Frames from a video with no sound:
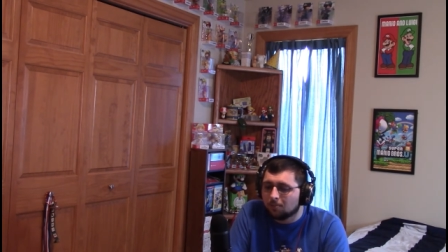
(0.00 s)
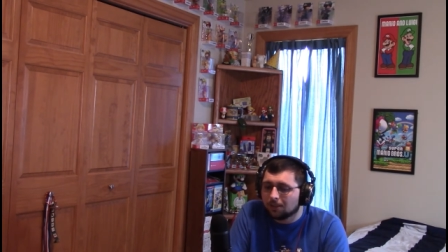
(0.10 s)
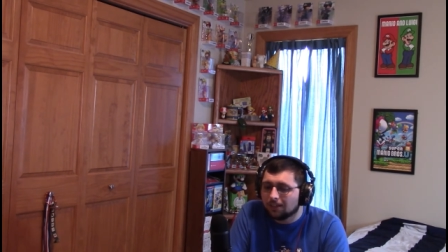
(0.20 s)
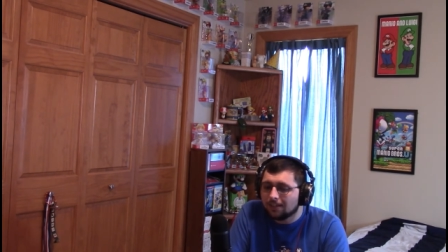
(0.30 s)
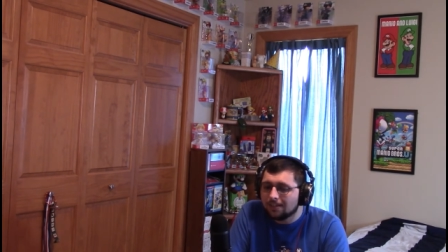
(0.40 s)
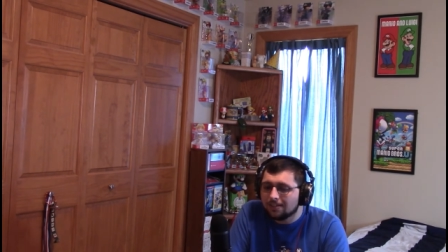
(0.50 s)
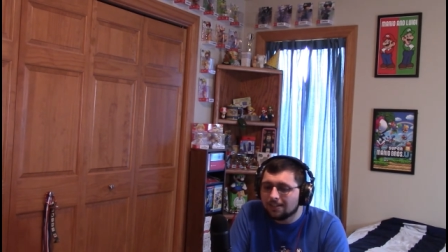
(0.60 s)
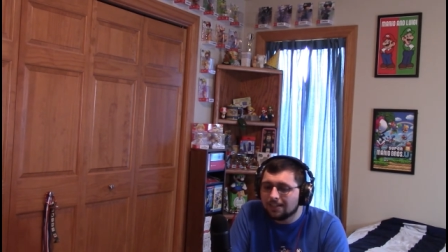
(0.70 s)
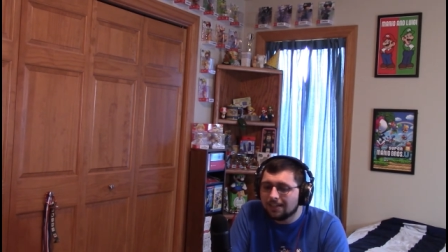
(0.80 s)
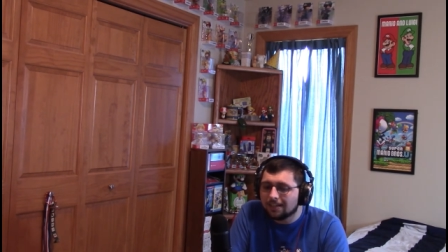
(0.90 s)
But there is
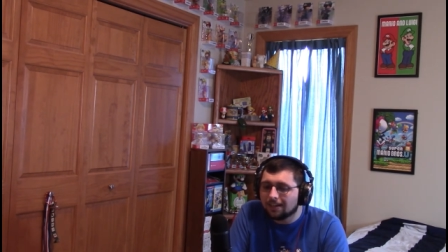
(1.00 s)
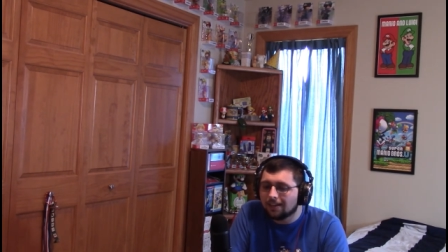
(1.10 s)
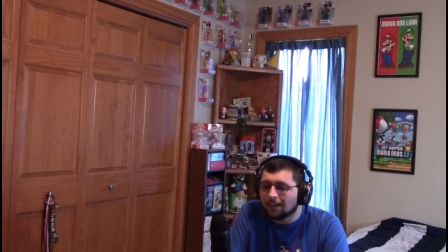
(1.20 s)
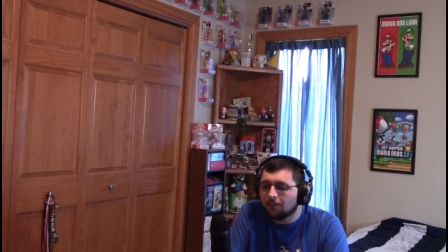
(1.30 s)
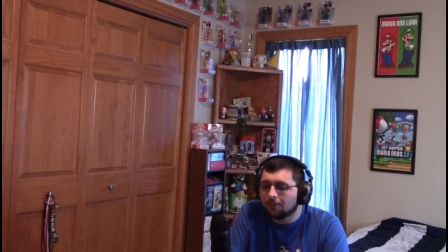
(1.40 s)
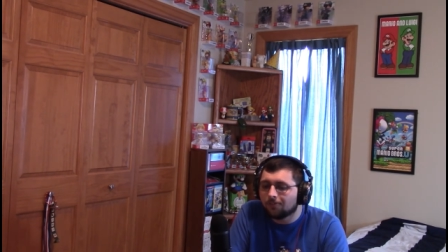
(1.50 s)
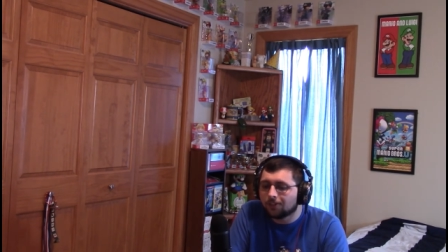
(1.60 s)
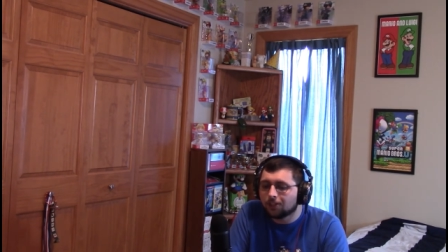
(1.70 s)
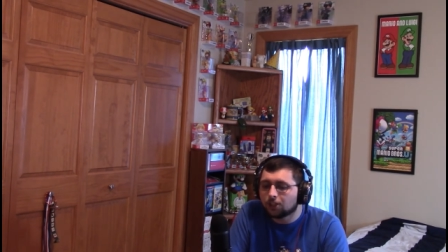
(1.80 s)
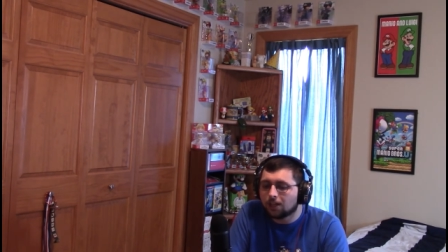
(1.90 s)
indeed another
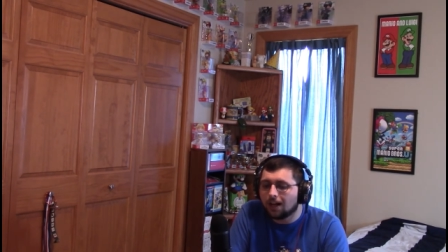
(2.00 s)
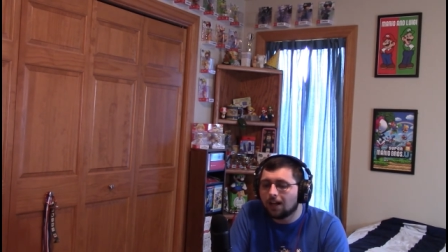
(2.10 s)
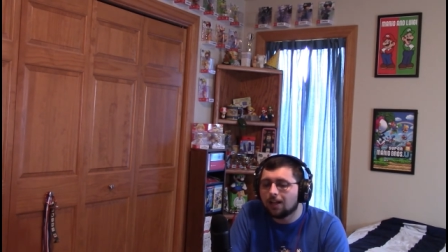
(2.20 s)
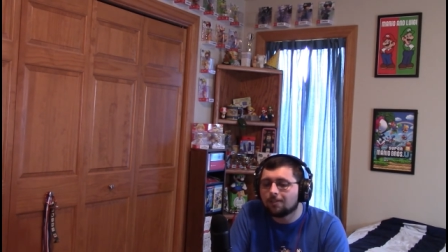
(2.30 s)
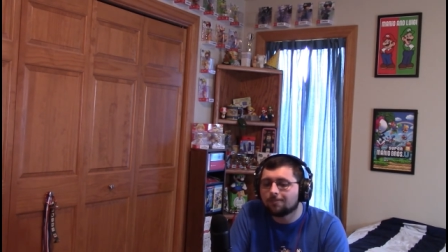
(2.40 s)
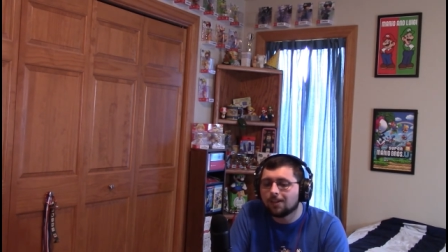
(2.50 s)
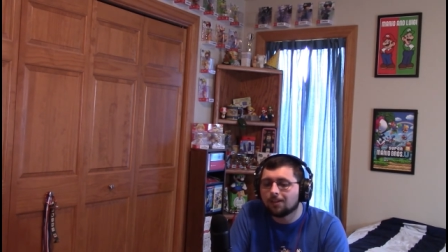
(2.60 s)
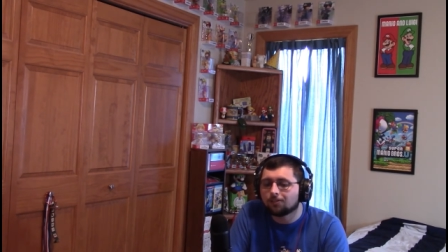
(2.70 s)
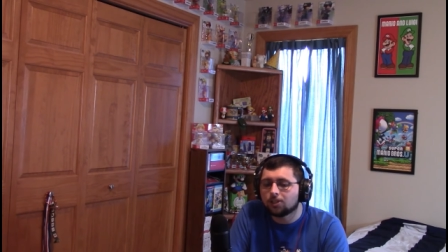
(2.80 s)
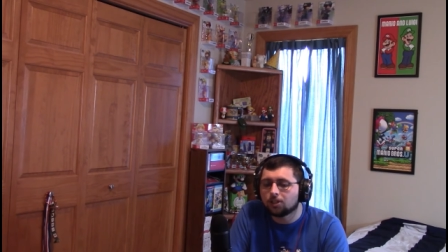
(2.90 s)
version of
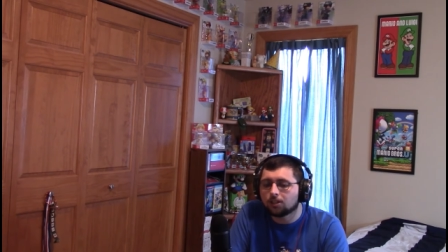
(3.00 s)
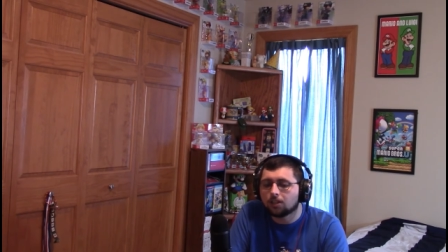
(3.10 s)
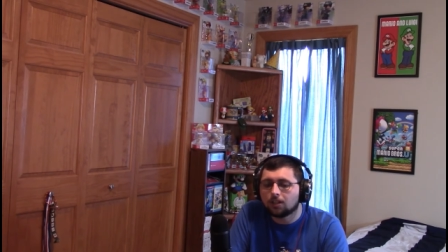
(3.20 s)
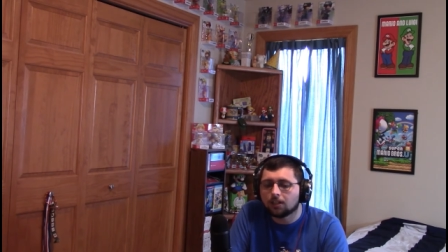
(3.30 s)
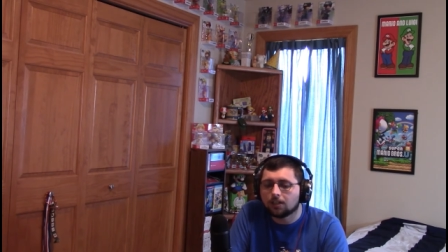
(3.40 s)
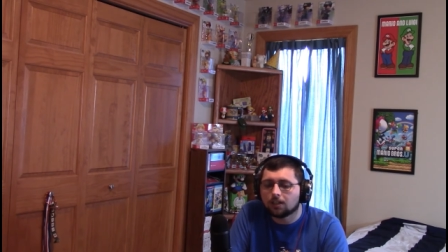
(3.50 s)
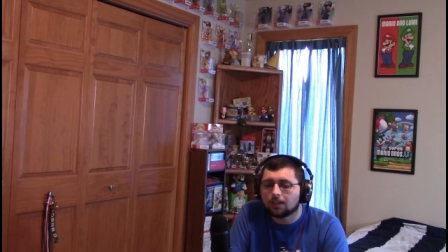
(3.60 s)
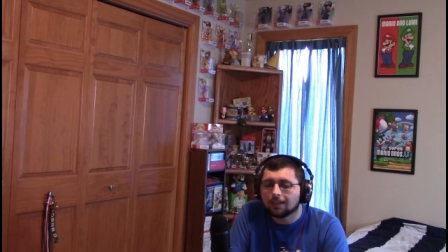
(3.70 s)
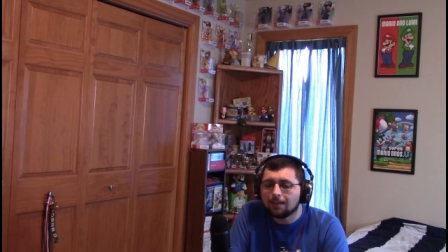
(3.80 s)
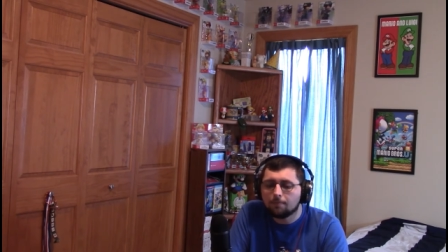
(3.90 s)
the original Donkey Kong that